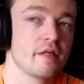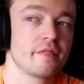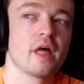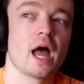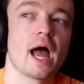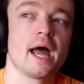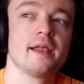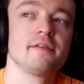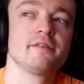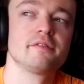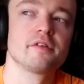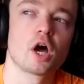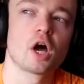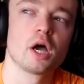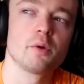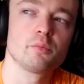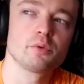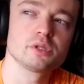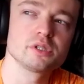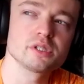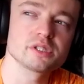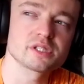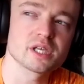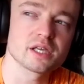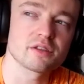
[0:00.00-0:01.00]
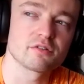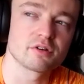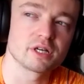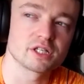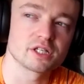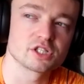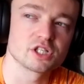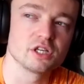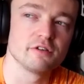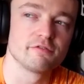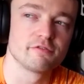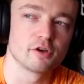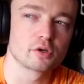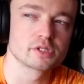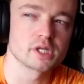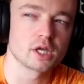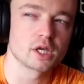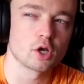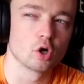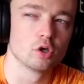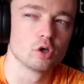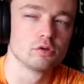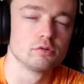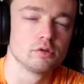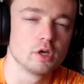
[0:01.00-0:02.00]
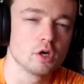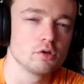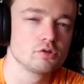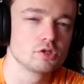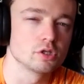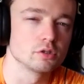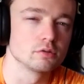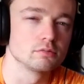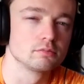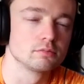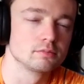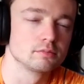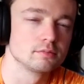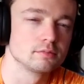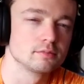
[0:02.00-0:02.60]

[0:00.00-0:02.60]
And I wouldn't say they're actually focusing on Notion.